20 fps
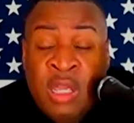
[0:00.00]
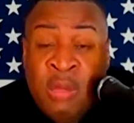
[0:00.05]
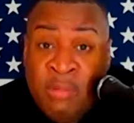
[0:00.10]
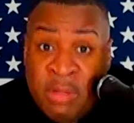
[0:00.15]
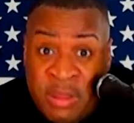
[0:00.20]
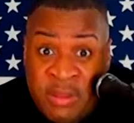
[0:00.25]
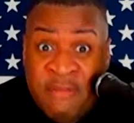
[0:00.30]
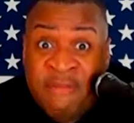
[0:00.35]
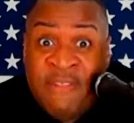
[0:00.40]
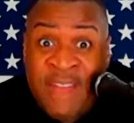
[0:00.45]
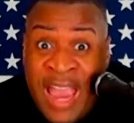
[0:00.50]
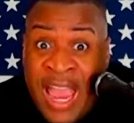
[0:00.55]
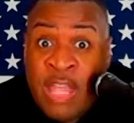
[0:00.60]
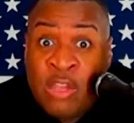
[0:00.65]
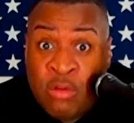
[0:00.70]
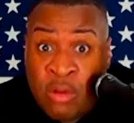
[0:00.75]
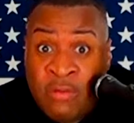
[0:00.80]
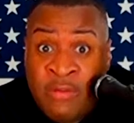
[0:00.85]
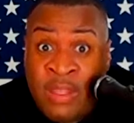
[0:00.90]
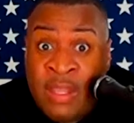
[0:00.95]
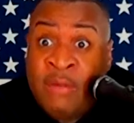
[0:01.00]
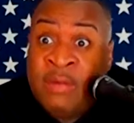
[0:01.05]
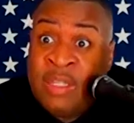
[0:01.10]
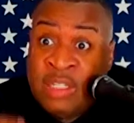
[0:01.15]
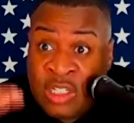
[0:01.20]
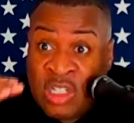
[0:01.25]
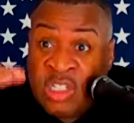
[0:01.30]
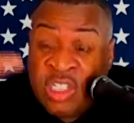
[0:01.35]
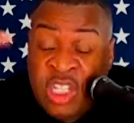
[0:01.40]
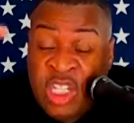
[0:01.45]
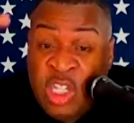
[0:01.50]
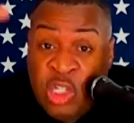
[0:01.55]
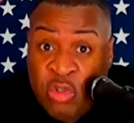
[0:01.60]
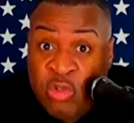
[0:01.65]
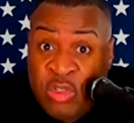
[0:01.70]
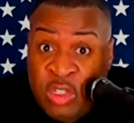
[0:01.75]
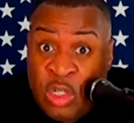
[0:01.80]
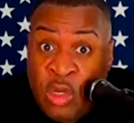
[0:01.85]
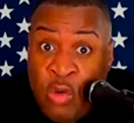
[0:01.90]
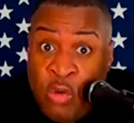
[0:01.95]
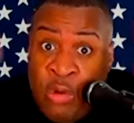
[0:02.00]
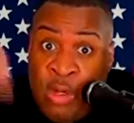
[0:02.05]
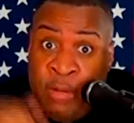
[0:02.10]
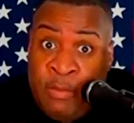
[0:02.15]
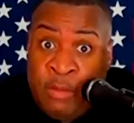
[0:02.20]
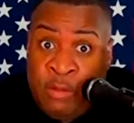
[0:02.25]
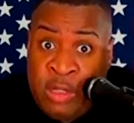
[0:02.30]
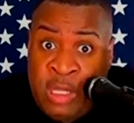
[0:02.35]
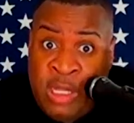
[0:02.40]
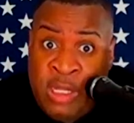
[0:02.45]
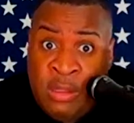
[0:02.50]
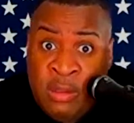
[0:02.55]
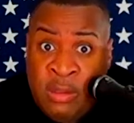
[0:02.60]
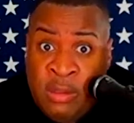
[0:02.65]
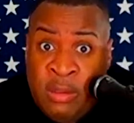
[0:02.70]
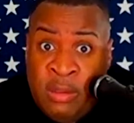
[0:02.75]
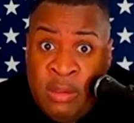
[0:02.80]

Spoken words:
but the value of them is continuing to go up, okay?